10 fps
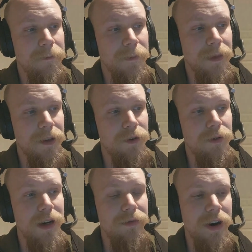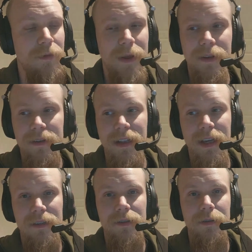Who I'd recommend this class
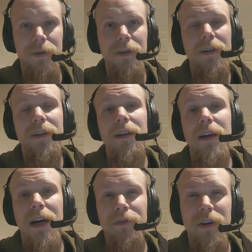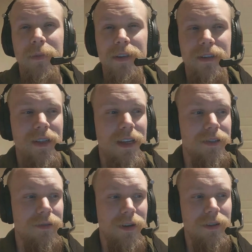to? I'd recommend this class
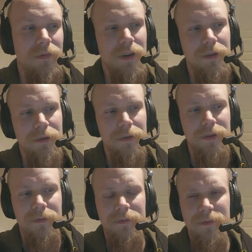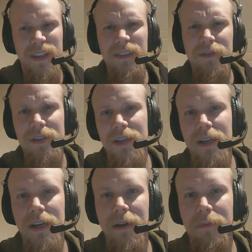to anyone who's interested in
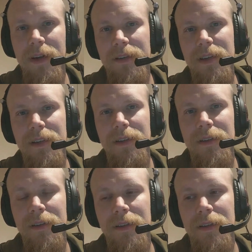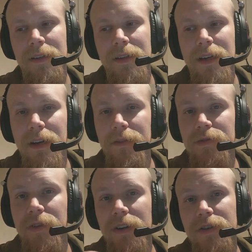getting a basic kind of
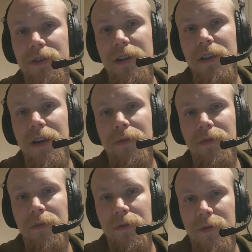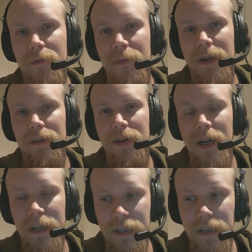structure in how to make their
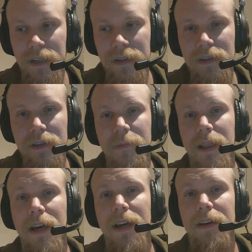ideas come alive.